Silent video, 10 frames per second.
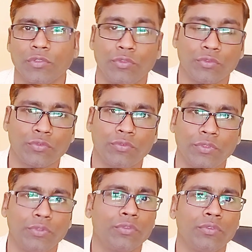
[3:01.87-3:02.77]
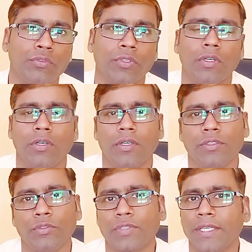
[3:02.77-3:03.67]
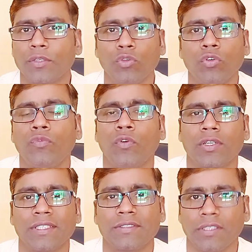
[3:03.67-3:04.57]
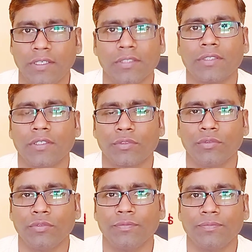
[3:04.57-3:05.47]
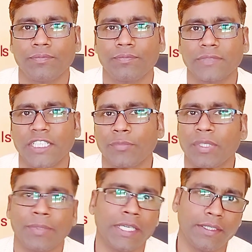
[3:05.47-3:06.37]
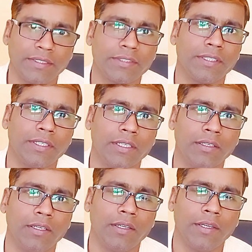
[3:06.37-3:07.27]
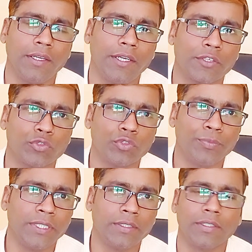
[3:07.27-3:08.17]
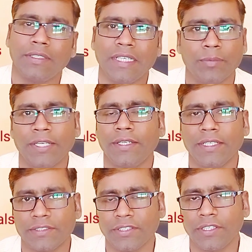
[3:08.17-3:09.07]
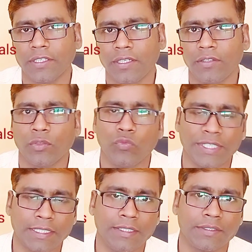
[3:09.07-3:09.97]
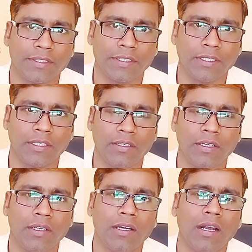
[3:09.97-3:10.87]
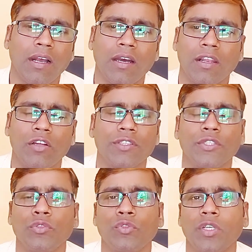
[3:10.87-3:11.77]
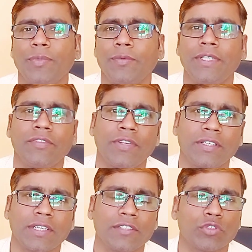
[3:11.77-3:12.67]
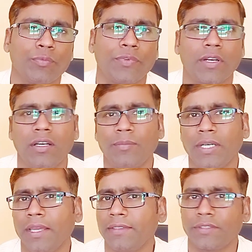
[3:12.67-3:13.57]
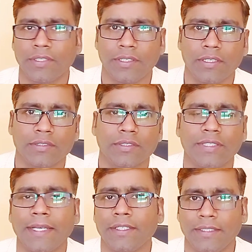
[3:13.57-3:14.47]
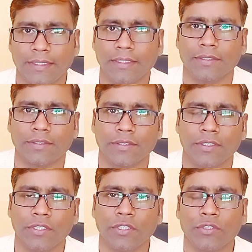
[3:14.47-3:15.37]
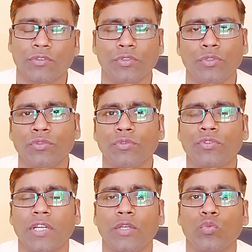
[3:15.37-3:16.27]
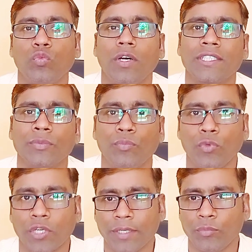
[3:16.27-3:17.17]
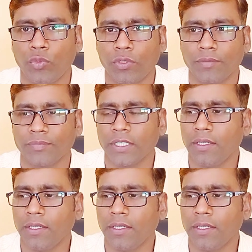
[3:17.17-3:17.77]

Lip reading: So you can go for the serials also. It may be any serial. It could be day by day serial, weekly serial, all on the YouTube of different kinds of drama and serials that in English. So you should try to watch more and more.